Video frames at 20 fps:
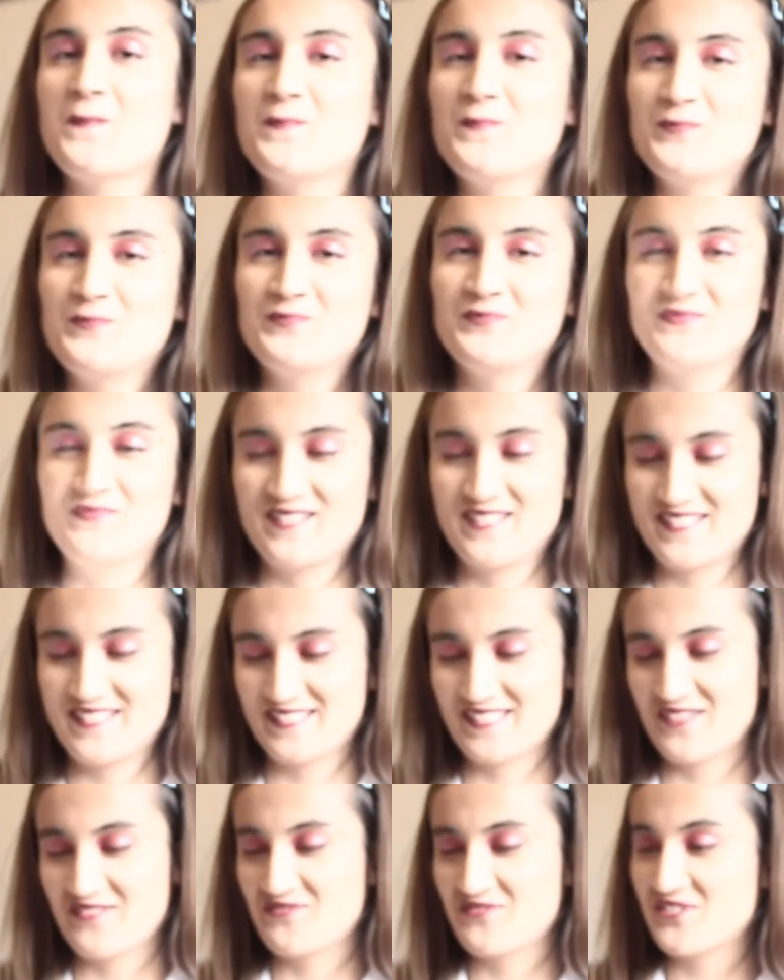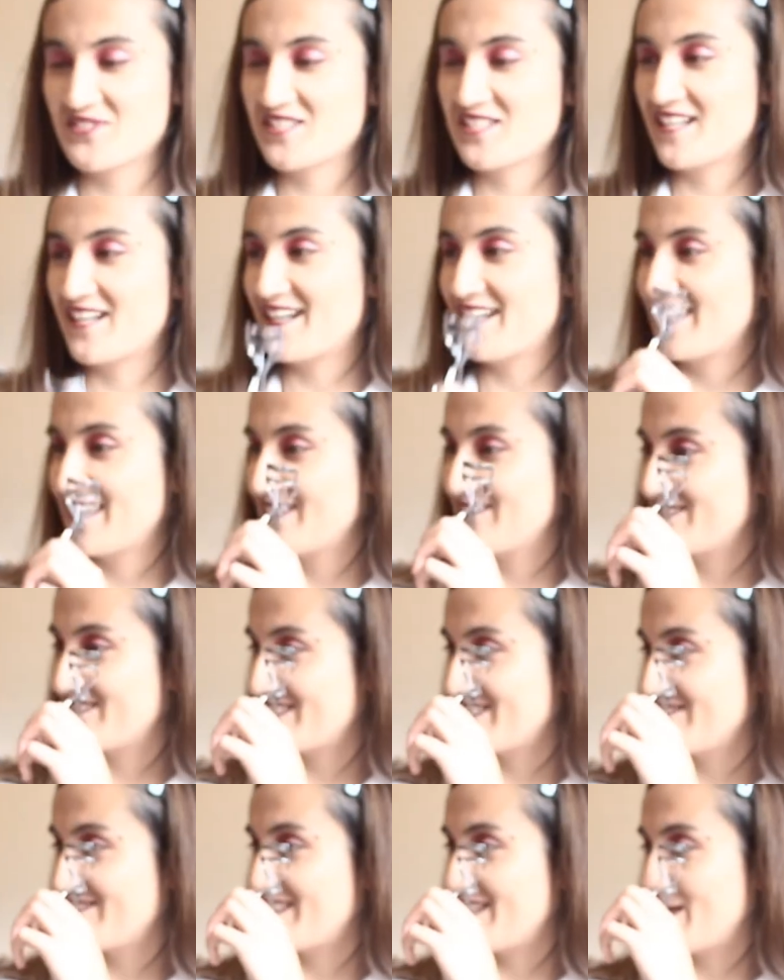Because I forgot. I'm
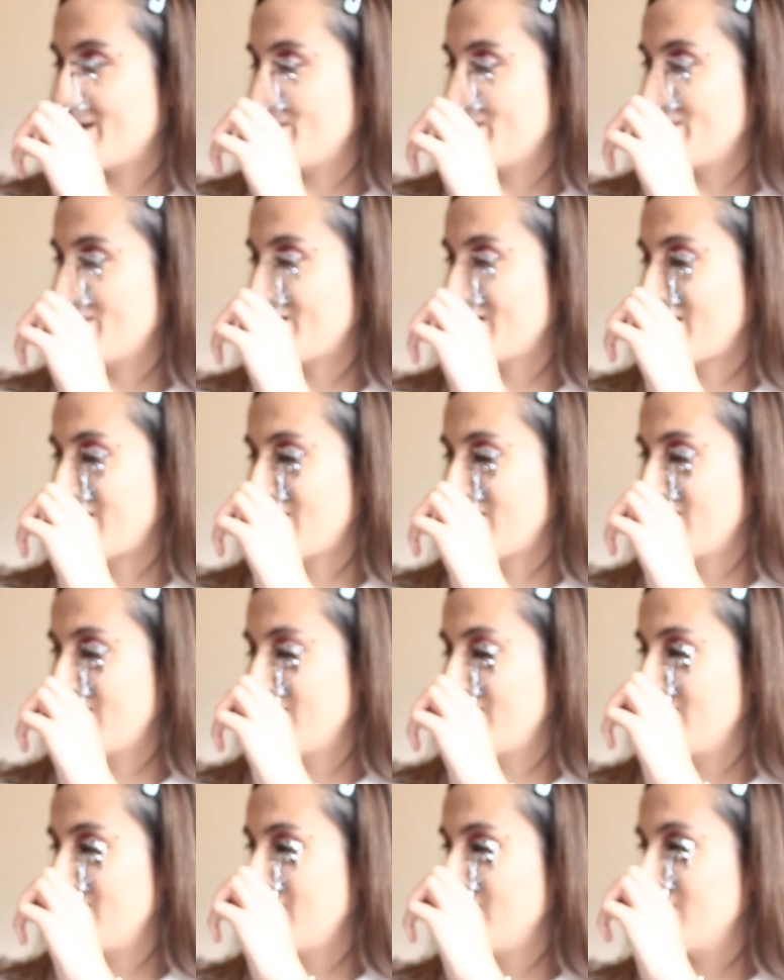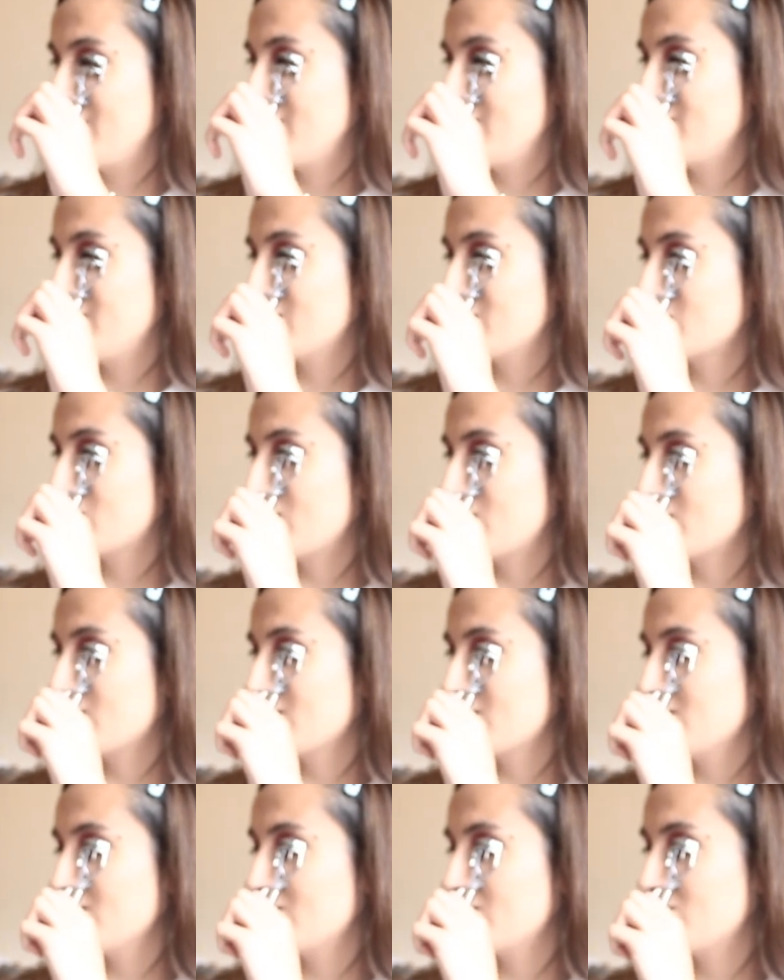so dumb. Okay. So what we're
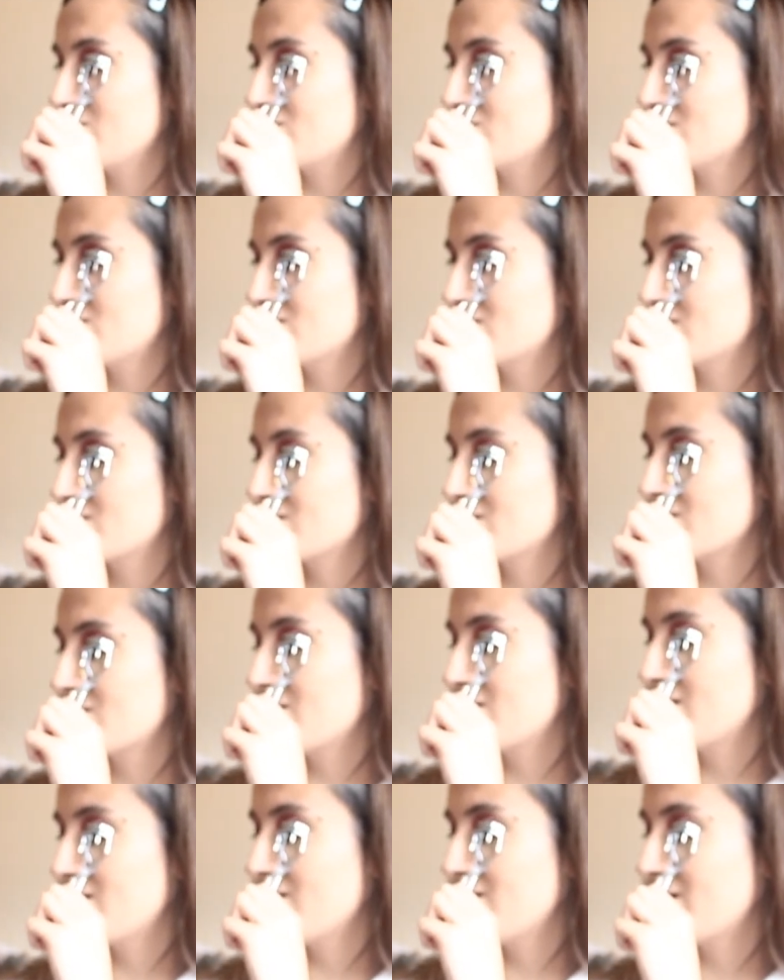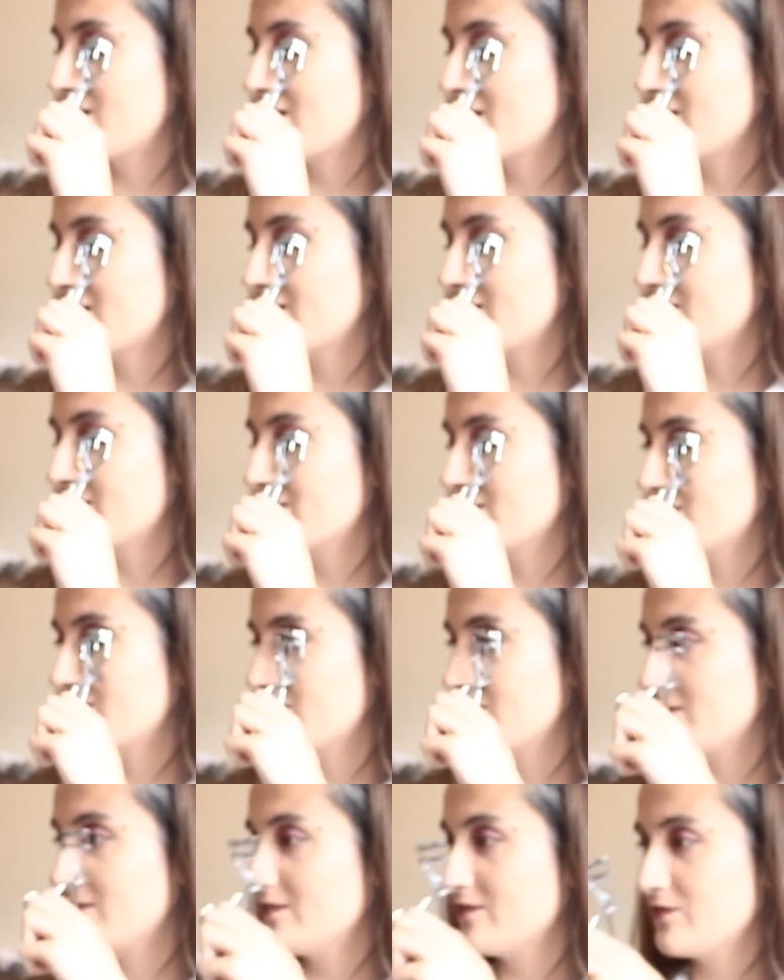going to do is just curl our
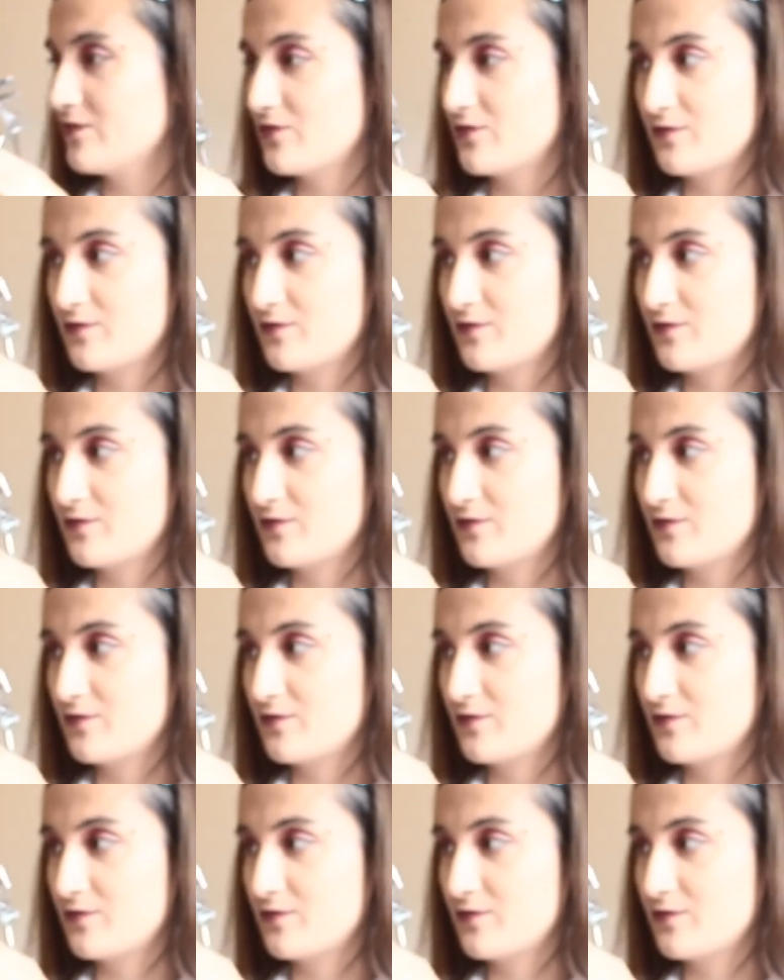eyelashes.